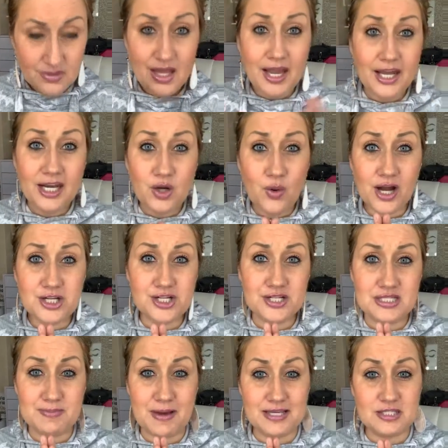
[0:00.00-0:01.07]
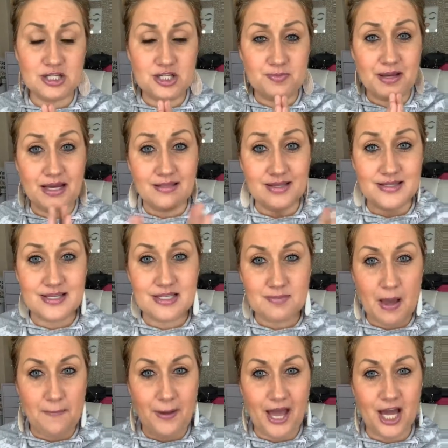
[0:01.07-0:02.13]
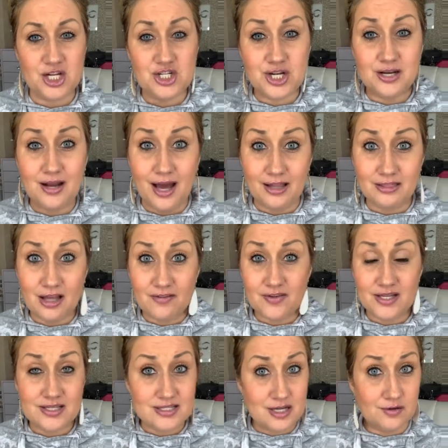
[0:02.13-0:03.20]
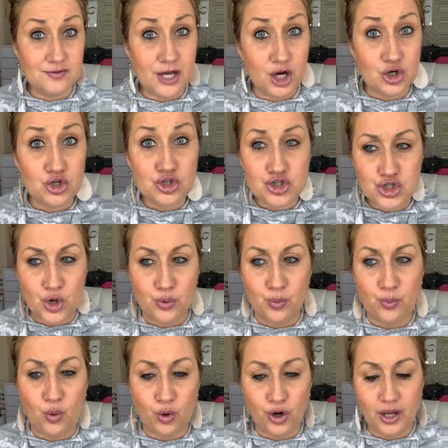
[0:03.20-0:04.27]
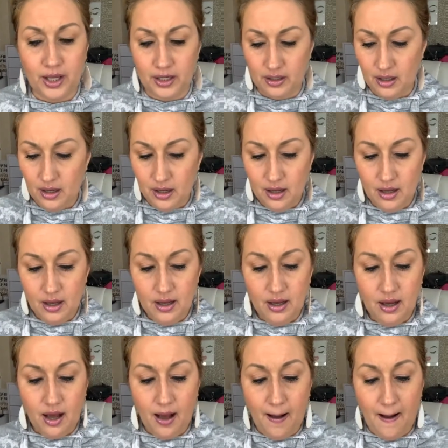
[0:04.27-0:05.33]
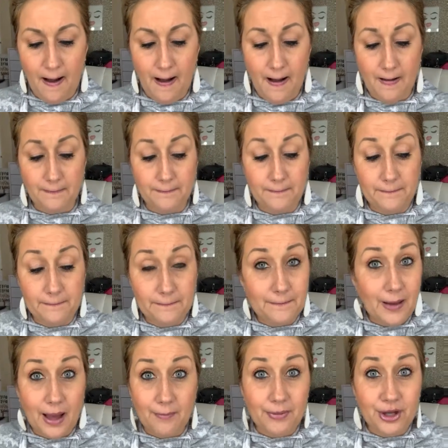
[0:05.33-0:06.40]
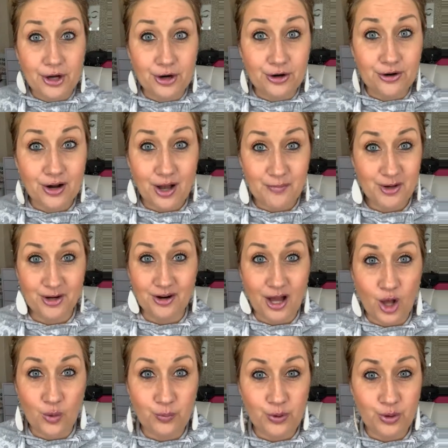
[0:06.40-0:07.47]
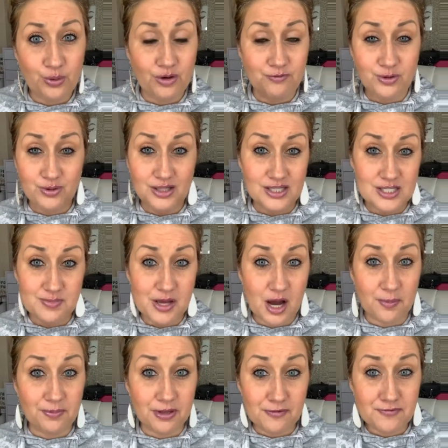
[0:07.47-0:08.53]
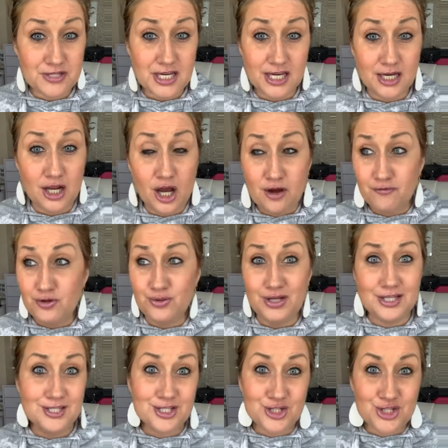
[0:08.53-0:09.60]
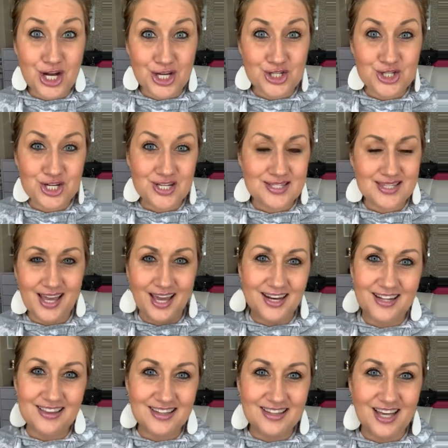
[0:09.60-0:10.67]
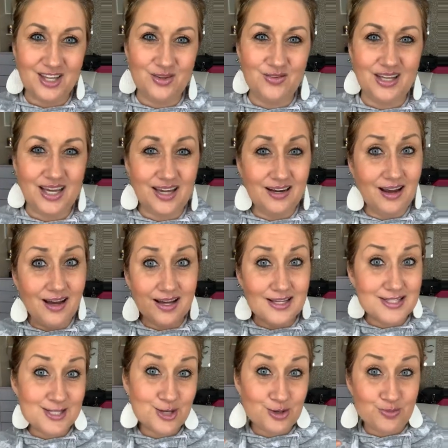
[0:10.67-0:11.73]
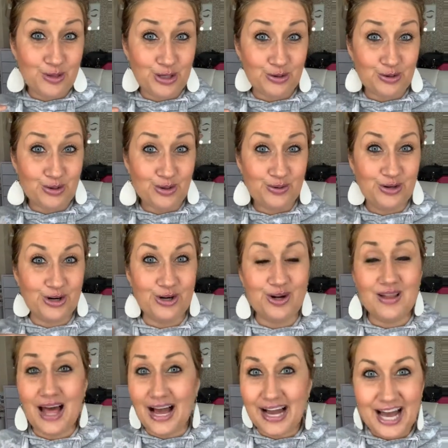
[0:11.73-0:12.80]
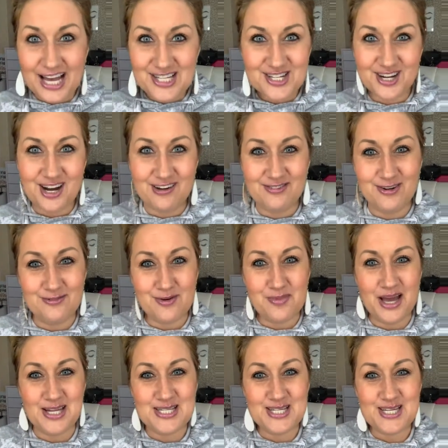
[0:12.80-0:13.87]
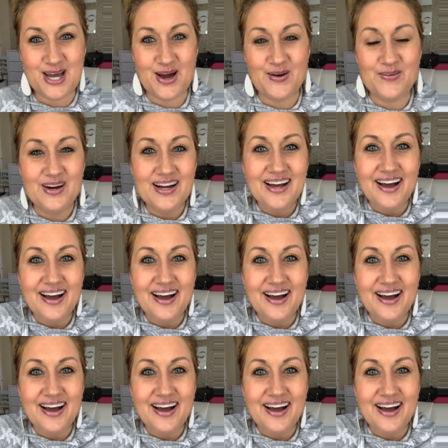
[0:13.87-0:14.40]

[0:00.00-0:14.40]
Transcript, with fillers: any questions, message me. This is my passion. I love it. Self-care is so important. Um, I'm here. I'm here to help you. If you need to be uplifted, if you need suggestions, anything that you need, consider me your glow girl. I got you covered from head to toe.